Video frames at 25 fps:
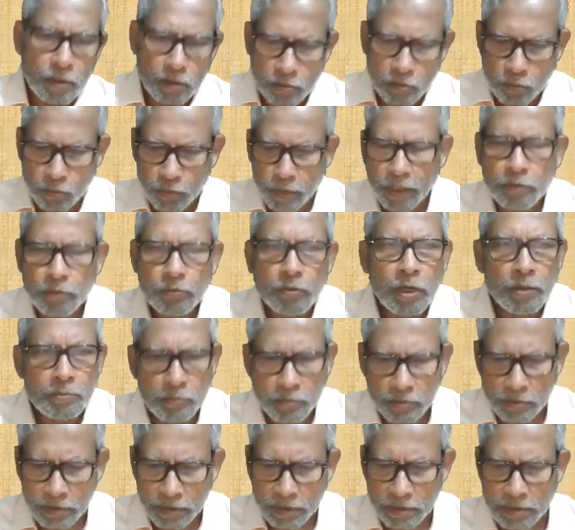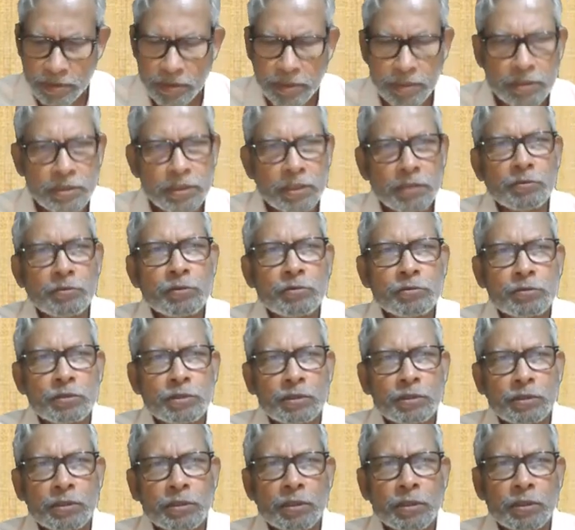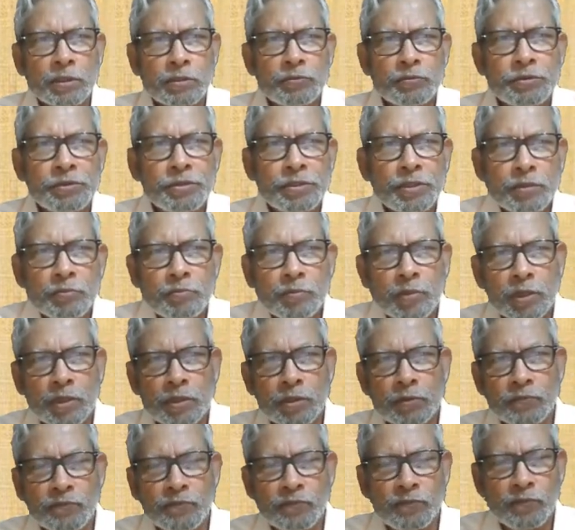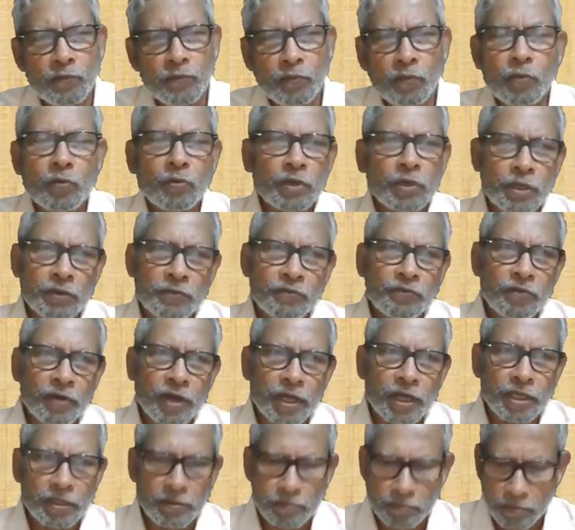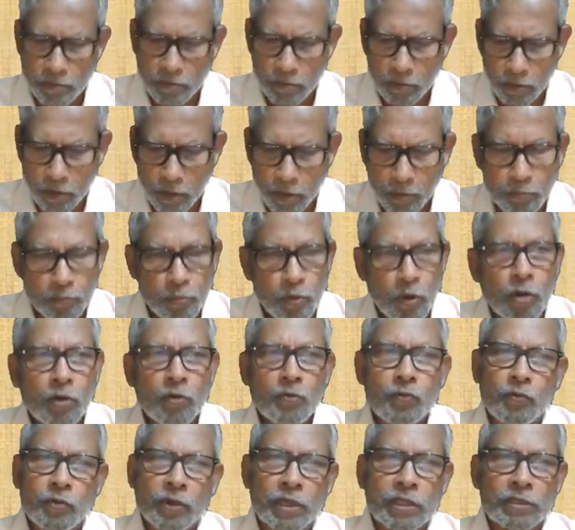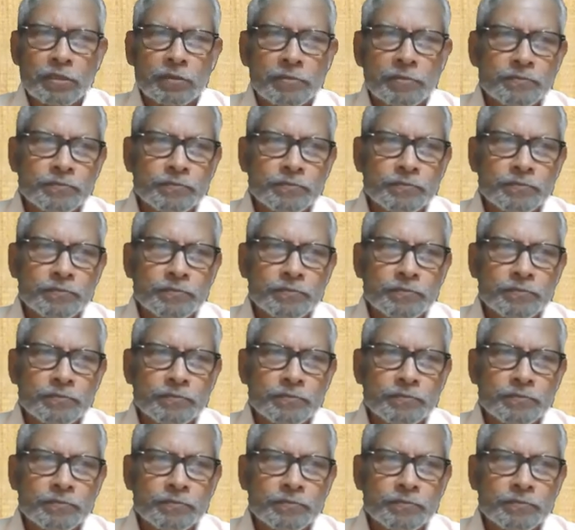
Today we have to discuss about unit number 4 and 5 of block 1.